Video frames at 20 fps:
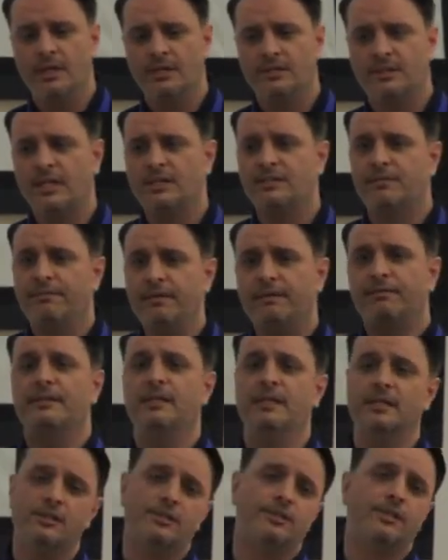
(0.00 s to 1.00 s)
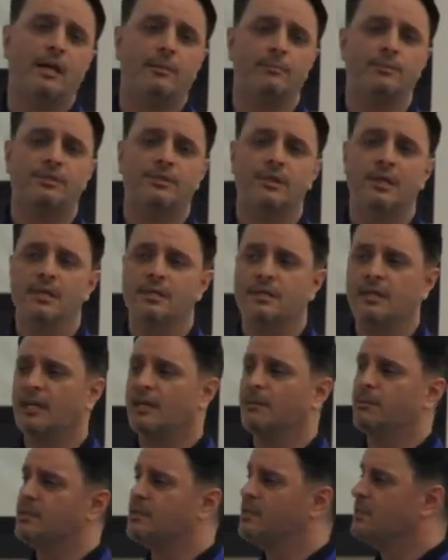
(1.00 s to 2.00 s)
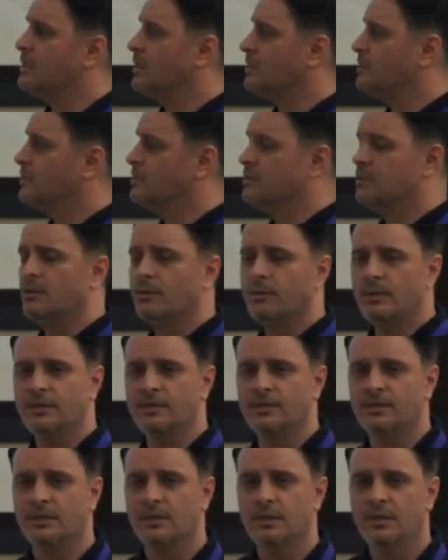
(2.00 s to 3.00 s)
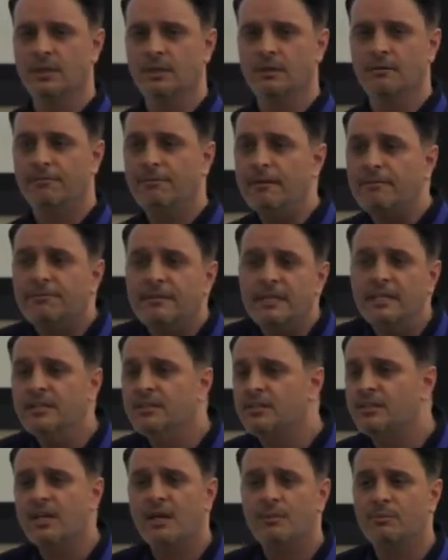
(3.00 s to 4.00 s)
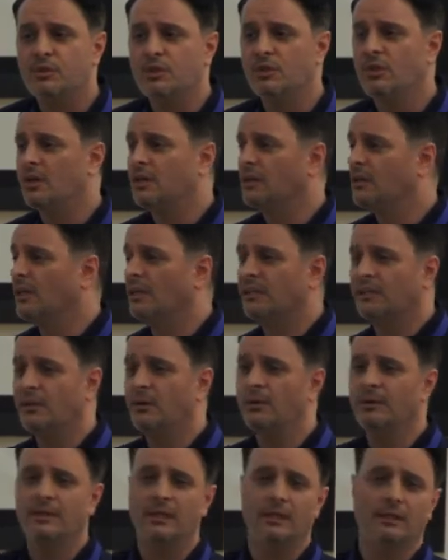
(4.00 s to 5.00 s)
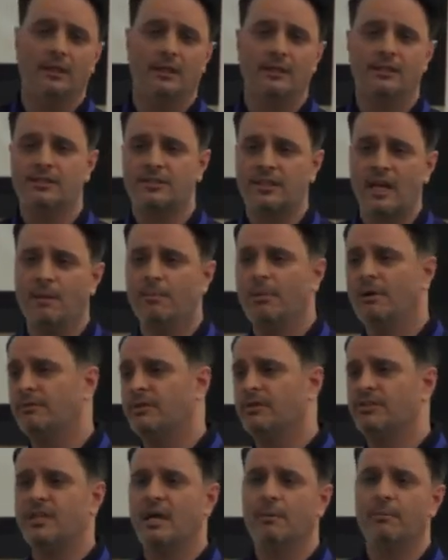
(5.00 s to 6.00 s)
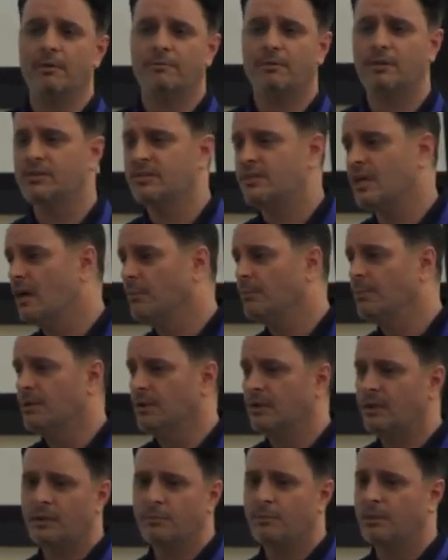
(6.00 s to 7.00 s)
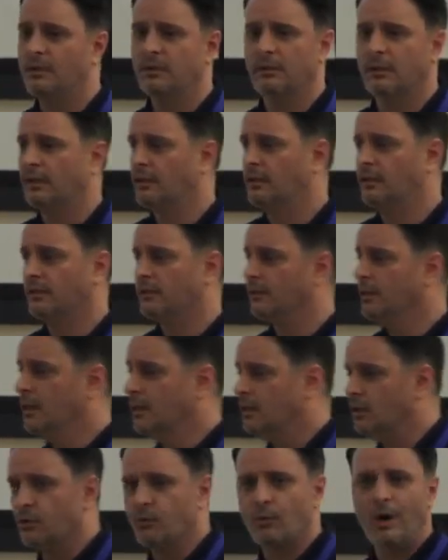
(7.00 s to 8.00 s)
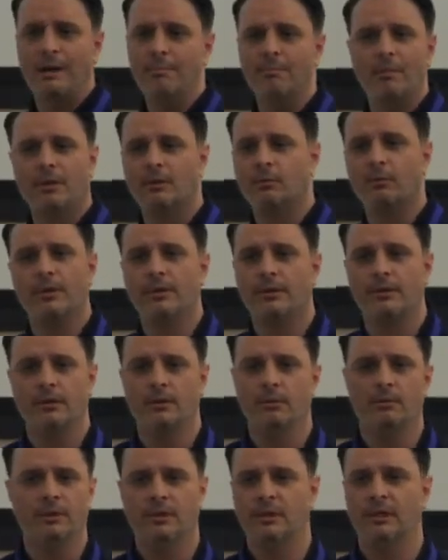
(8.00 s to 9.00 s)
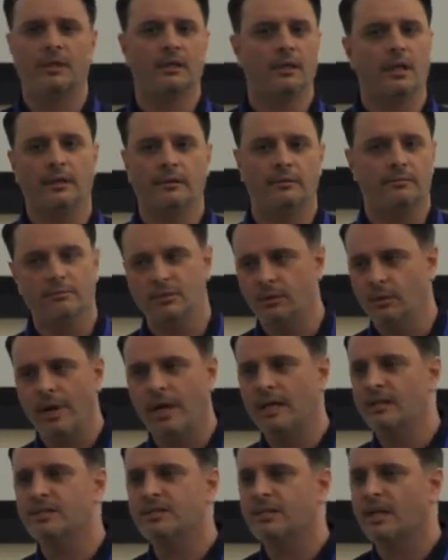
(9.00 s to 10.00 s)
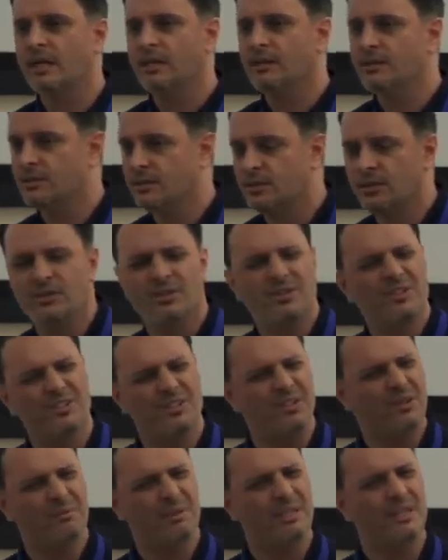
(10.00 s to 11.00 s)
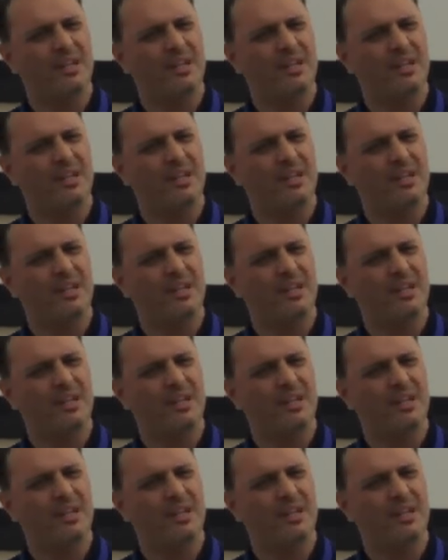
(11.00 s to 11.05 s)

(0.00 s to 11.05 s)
it takes 15 steps to get a business license in Greece. 15 steps. You got to like go and get like stamp after stamp after stamp, and you got to bring like your grandmother with you, and you got to like do handstands. Do you know what I